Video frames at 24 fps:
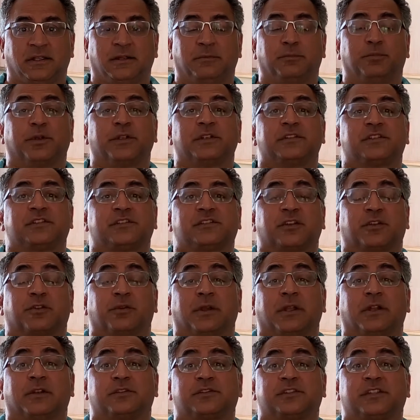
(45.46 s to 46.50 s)
It brings us a
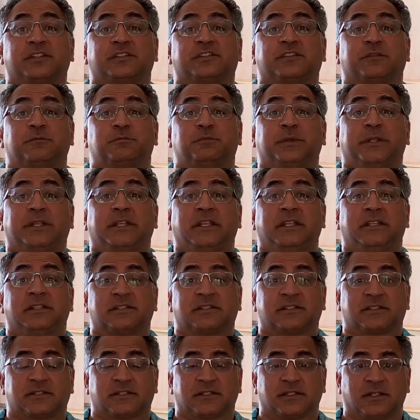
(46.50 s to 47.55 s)
greater sense of
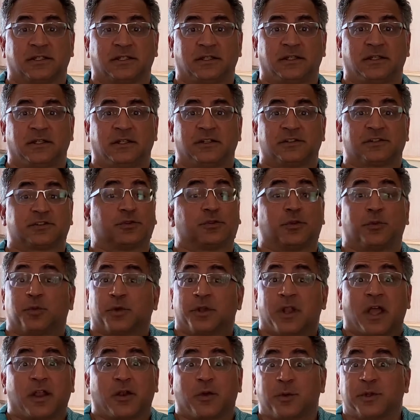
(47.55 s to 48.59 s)
peace so that we're
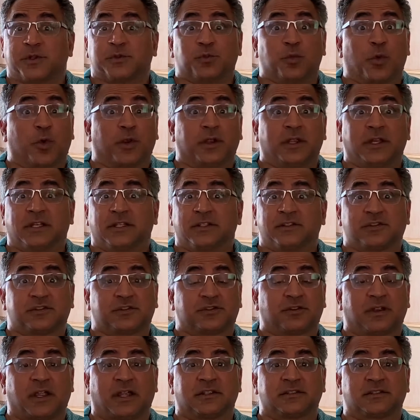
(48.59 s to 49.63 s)
not always worried and
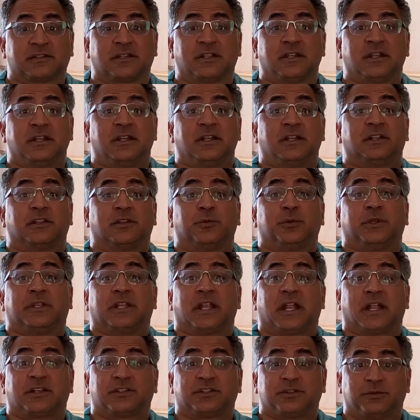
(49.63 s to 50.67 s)
stressed, but we
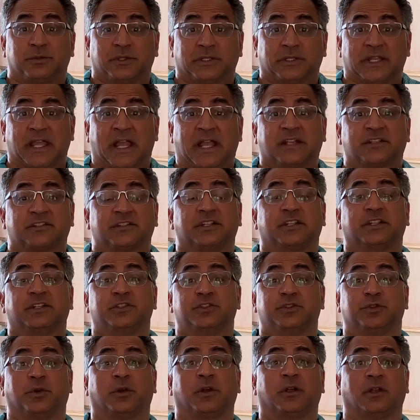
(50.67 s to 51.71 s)
can actually relax and
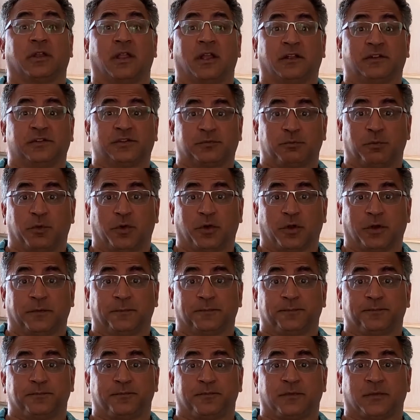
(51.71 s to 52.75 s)
enjoy our lives more.
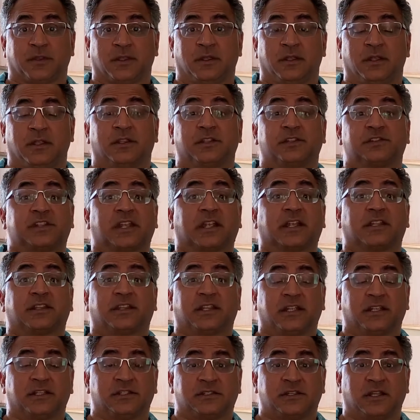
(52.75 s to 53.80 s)
The second
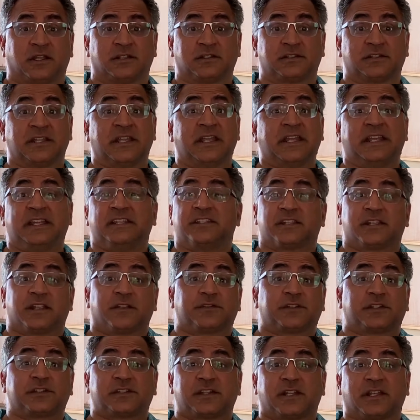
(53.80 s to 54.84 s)
thing it does is it
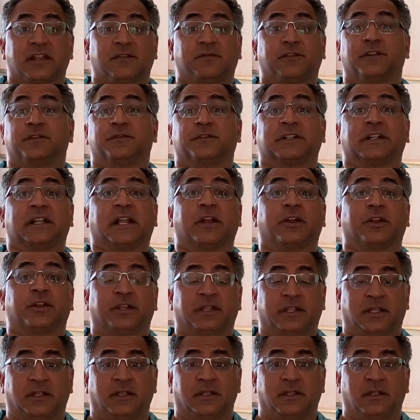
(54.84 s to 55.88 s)
gives us a level of
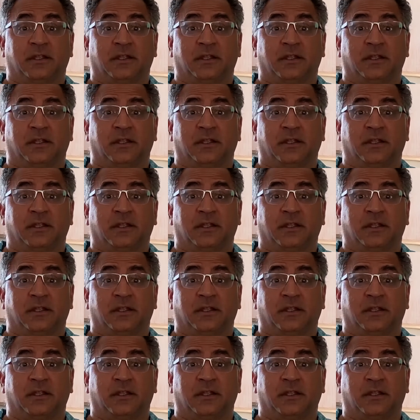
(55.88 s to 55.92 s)
clarity.